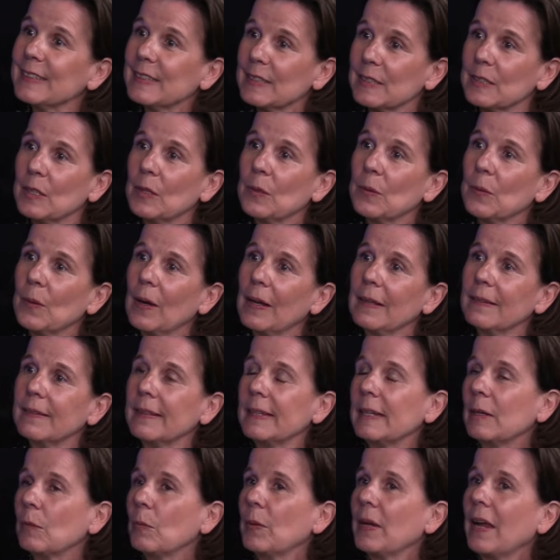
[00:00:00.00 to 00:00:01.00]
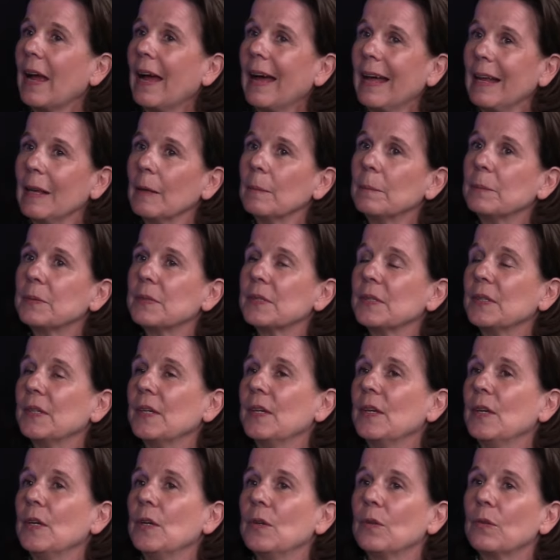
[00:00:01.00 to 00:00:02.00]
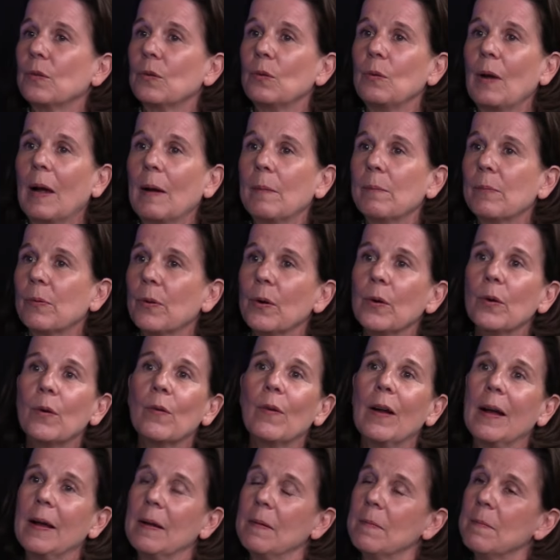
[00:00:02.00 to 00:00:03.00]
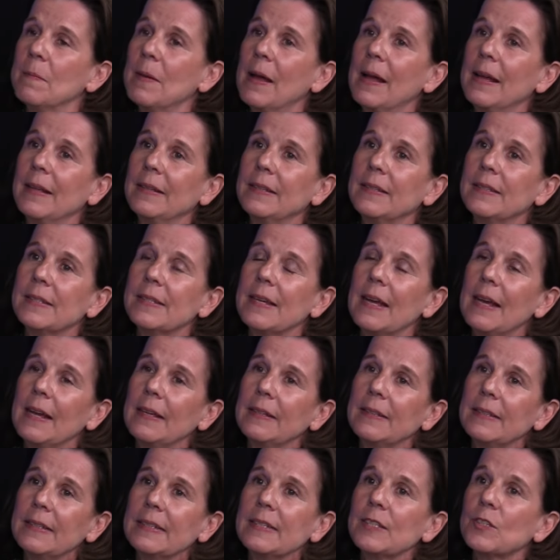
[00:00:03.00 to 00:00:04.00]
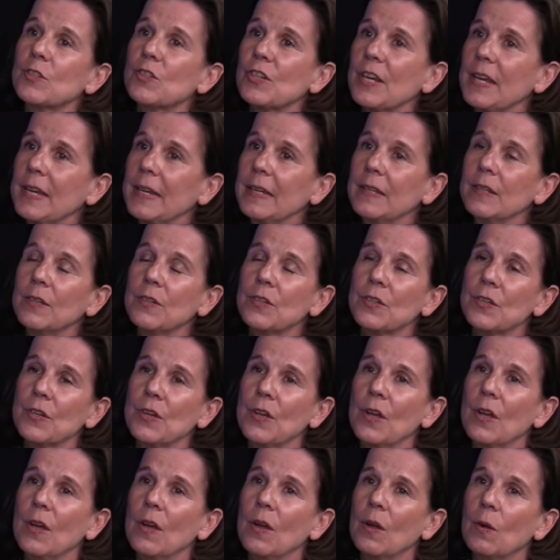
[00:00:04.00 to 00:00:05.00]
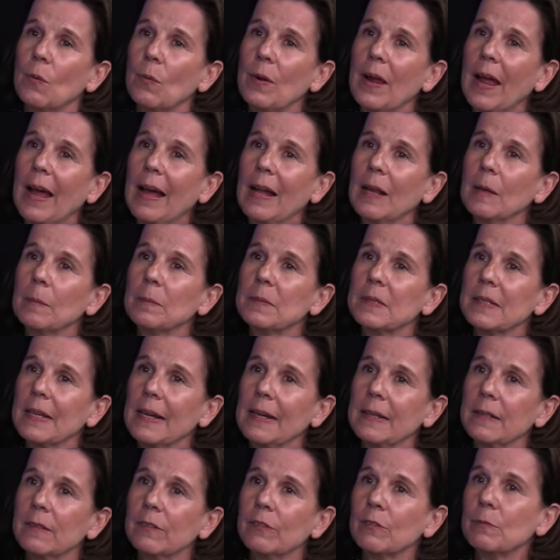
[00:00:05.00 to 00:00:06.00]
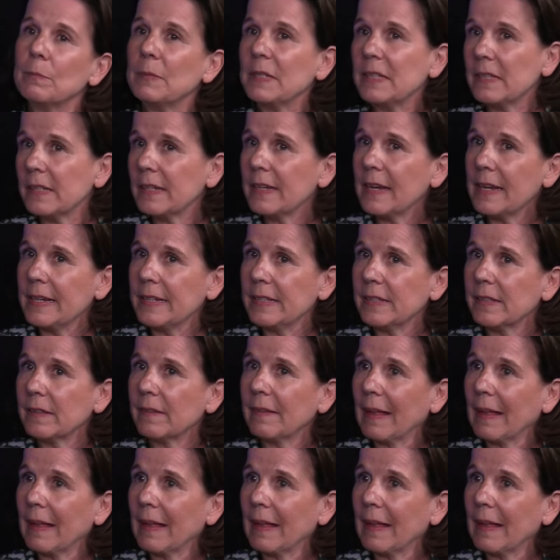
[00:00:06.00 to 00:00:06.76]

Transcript: Mm. So I think we helped through our program and, and exchange we helped kind of mitigate